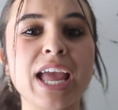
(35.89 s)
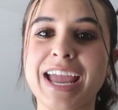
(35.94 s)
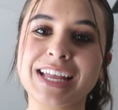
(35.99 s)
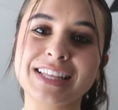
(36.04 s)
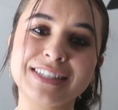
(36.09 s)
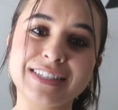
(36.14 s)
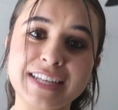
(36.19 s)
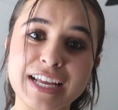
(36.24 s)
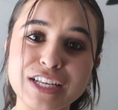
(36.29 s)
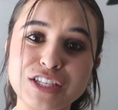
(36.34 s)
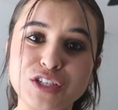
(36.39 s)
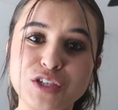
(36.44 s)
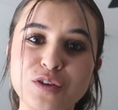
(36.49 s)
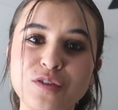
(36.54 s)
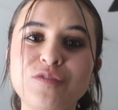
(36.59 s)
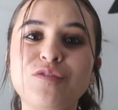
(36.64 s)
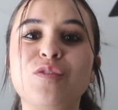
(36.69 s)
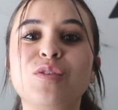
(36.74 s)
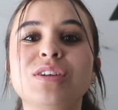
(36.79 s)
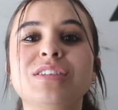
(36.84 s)
And stay
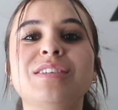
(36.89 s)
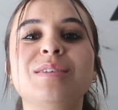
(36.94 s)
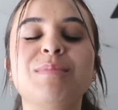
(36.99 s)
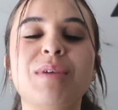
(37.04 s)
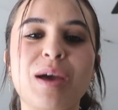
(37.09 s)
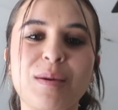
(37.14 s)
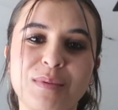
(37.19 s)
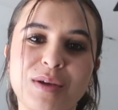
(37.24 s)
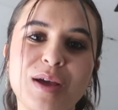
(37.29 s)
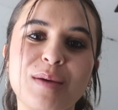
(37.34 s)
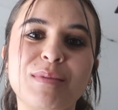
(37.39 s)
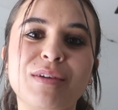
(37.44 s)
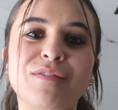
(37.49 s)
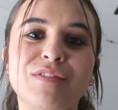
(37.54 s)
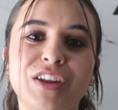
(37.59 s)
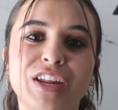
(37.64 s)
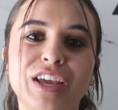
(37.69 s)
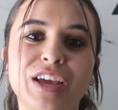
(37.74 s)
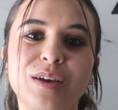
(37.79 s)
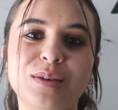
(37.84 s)
tuned for some upcoming
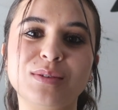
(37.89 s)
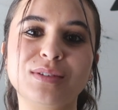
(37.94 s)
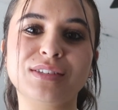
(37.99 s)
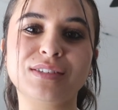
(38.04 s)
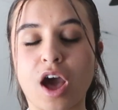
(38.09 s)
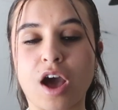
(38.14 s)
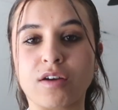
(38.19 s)
videos.